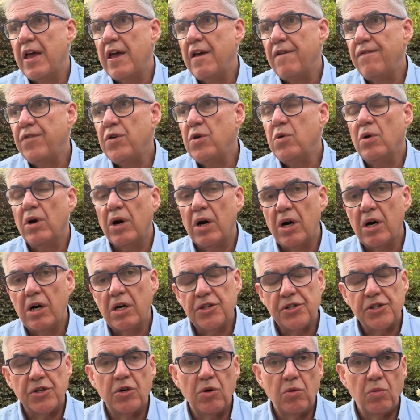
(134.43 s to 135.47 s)
If you
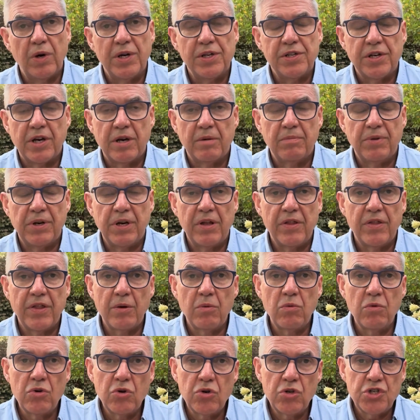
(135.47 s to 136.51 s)
ask your waste company, they
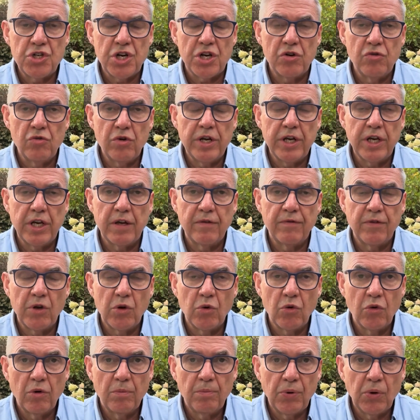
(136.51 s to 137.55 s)
will generally give
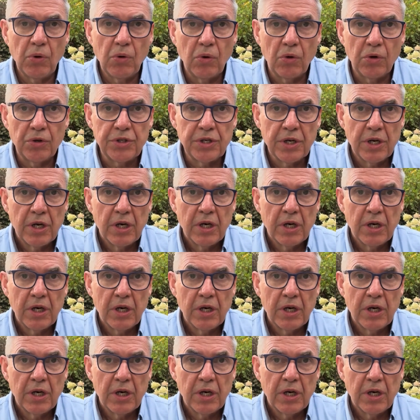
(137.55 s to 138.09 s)
you a report.